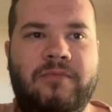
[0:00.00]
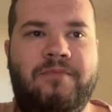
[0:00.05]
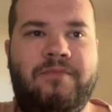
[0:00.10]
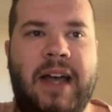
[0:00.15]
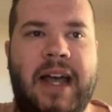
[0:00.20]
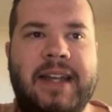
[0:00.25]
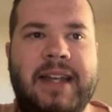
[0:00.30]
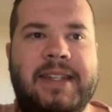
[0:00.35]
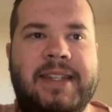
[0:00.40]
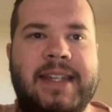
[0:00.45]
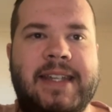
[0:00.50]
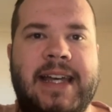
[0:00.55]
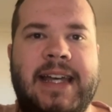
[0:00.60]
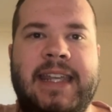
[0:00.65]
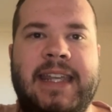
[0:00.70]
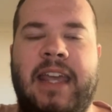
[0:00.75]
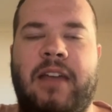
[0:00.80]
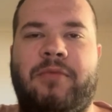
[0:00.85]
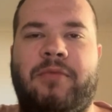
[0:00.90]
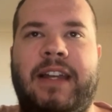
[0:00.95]
But
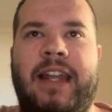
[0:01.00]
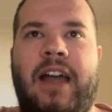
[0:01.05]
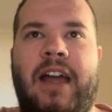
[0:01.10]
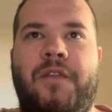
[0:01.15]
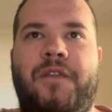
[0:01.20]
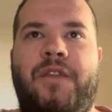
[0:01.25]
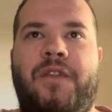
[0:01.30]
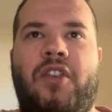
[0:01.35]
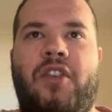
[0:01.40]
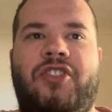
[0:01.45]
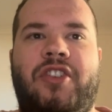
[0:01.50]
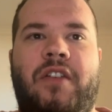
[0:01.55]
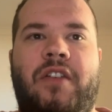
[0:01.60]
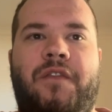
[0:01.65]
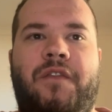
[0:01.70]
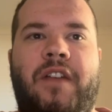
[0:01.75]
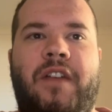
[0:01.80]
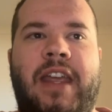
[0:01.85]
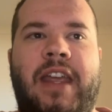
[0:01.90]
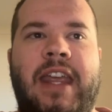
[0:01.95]
really
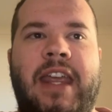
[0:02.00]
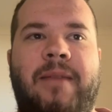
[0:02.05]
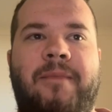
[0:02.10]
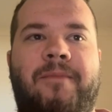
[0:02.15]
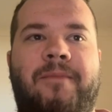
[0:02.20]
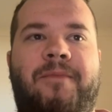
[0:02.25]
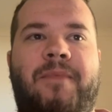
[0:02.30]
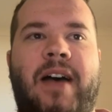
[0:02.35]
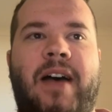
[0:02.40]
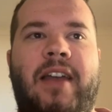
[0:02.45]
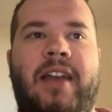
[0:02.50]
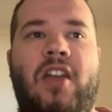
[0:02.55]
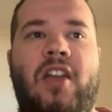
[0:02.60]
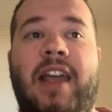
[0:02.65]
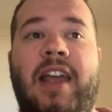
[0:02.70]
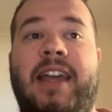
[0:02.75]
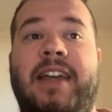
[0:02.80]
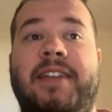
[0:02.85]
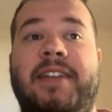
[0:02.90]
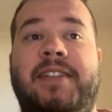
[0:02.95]
unfortunate for him. But
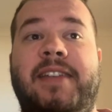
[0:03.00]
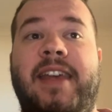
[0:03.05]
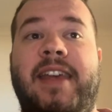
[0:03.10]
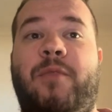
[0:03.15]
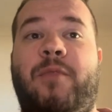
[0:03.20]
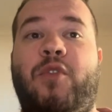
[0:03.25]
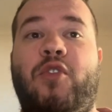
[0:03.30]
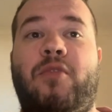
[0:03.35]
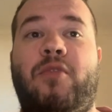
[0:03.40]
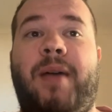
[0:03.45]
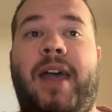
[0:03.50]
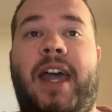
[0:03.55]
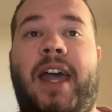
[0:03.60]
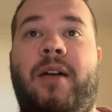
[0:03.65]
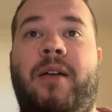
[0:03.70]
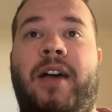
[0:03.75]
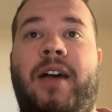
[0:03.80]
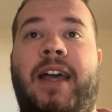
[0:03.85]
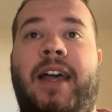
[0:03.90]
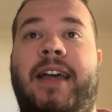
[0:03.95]
like I said, Will
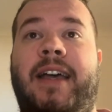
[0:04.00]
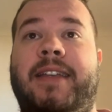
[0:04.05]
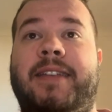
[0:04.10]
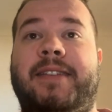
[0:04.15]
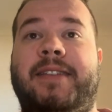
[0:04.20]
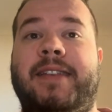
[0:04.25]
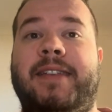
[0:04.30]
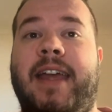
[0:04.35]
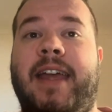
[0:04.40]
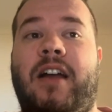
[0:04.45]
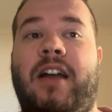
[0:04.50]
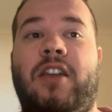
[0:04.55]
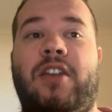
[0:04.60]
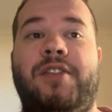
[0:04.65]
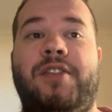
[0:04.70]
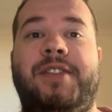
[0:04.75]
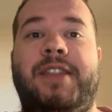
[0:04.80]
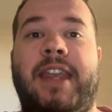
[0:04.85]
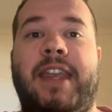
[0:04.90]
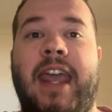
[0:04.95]
Power has now
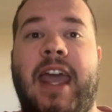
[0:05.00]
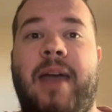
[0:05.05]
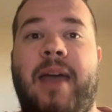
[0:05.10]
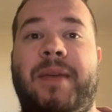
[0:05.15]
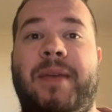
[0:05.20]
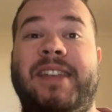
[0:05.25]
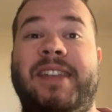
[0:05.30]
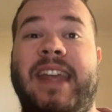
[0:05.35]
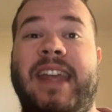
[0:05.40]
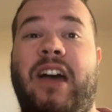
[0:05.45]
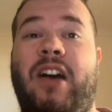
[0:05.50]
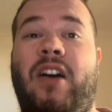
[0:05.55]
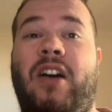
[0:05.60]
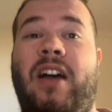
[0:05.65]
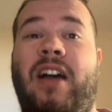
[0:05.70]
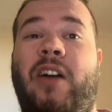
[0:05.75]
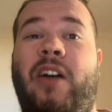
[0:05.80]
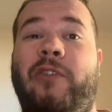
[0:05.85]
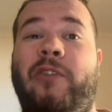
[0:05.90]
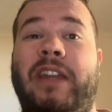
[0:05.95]
closed the gap. He's now
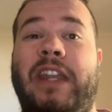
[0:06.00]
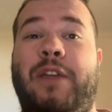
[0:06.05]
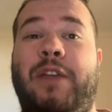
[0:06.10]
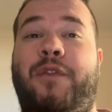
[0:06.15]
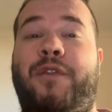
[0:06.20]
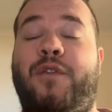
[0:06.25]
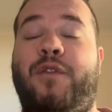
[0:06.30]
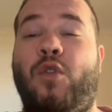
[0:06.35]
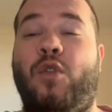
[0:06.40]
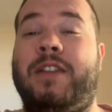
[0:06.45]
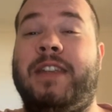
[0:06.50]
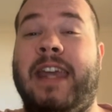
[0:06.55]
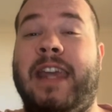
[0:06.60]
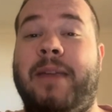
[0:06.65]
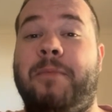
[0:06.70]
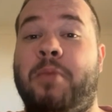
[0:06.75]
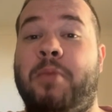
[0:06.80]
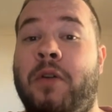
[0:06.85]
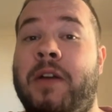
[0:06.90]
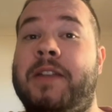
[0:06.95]
only
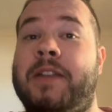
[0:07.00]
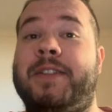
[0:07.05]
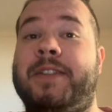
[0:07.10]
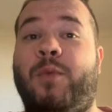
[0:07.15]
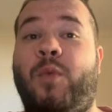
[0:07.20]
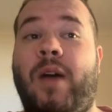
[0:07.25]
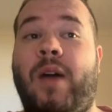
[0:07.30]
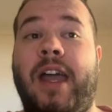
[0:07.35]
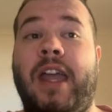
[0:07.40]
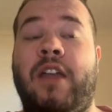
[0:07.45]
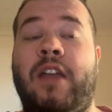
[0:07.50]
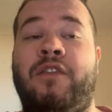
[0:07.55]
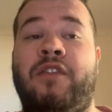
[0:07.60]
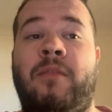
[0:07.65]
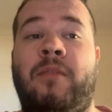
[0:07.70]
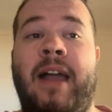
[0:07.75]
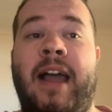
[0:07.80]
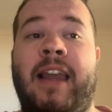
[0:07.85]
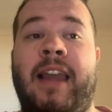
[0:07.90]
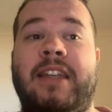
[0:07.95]
14 points away
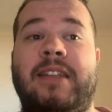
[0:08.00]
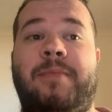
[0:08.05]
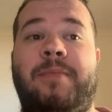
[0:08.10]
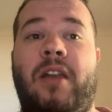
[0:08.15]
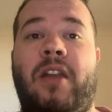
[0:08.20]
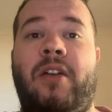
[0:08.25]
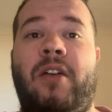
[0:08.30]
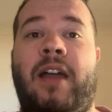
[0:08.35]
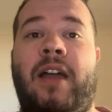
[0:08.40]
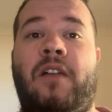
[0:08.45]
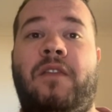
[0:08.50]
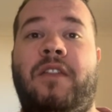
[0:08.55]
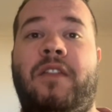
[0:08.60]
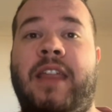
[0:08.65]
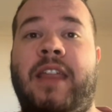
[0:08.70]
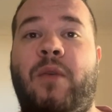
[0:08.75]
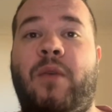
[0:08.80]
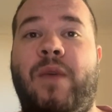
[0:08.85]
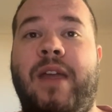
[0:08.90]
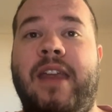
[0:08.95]
from Alex Palou after
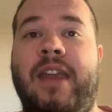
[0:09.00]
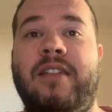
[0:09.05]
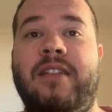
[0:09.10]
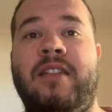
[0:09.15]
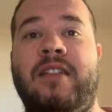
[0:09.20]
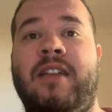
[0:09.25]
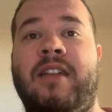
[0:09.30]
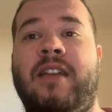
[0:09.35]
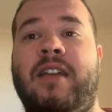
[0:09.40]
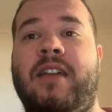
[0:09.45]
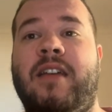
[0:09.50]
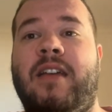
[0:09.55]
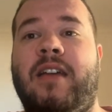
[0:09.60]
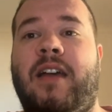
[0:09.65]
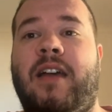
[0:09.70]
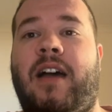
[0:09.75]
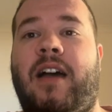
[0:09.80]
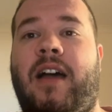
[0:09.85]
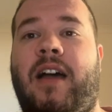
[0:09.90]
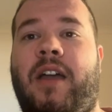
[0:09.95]
that win.
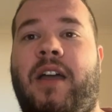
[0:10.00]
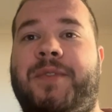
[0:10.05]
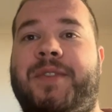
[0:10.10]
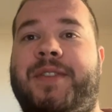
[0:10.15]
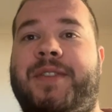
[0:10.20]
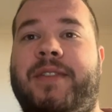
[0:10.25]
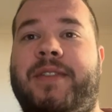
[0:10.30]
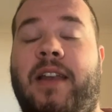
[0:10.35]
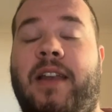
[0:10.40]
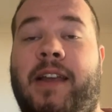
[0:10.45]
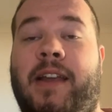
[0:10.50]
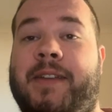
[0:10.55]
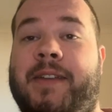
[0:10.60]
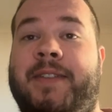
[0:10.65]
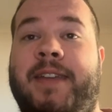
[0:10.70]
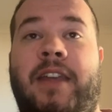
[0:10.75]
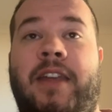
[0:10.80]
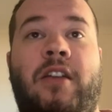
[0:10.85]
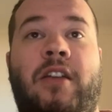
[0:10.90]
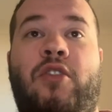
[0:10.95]
It was, like I
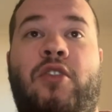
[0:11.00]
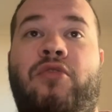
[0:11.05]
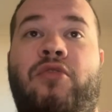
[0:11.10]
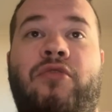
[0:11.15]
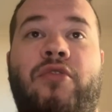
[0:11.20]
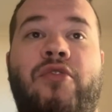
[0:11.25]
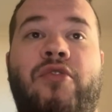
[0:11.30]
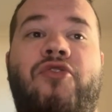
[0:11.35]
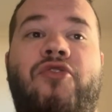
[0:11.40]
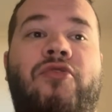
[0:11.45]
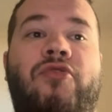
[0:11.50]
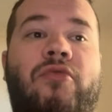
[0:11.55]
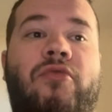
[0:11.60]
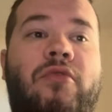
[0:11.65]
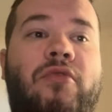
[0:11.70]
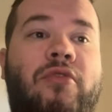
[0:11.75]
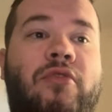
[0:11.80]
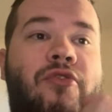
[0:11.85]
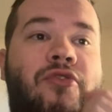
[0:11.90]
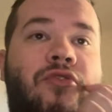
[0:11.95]
said, a crucial,
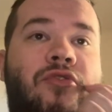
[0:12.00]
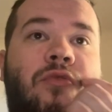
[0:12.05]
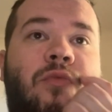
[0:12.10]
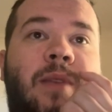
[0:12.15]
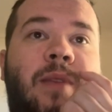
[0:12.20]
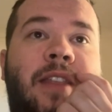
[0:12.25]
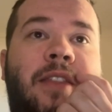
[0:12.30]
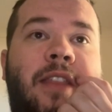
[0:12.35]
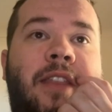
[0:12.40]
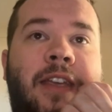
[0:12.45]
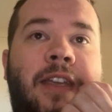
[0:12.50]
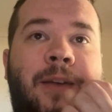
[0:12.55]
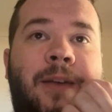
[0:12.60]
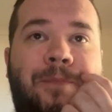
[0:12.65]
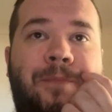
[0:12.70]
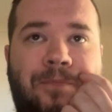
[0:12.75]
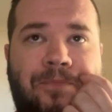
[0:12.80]
crucial win here.